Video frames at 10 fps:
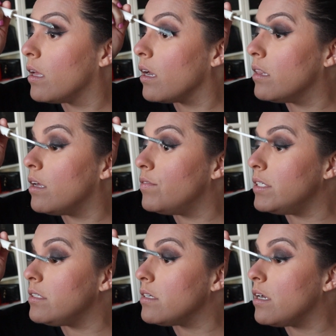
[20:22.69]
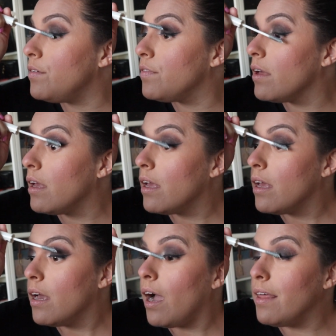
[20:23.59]
I love this stuff.
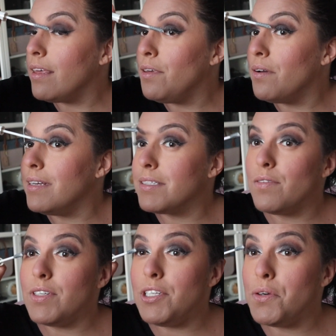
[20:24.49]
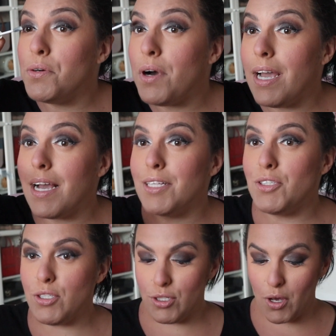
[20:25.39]
I think you guys love it too. I got
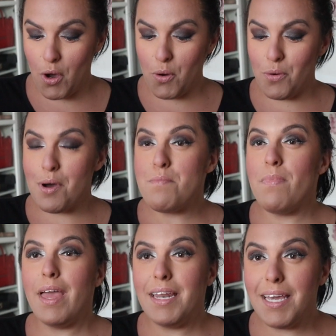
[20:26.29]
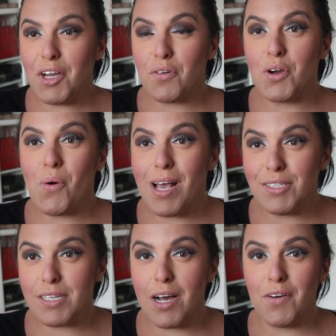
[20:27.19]
so many
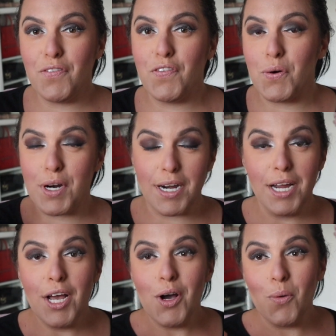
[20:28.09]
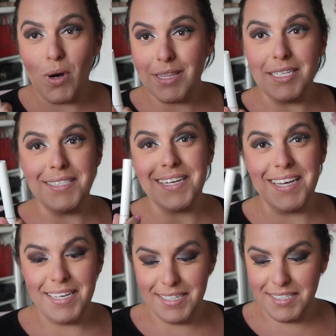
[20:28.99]
requests for what this
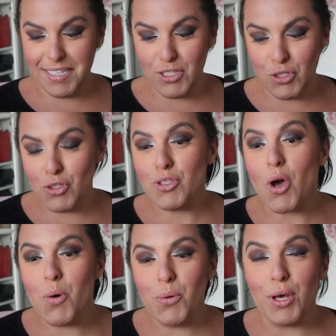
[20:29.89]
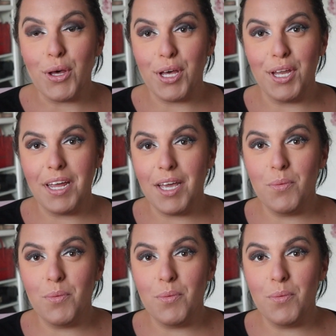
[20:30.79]
is. It's so good.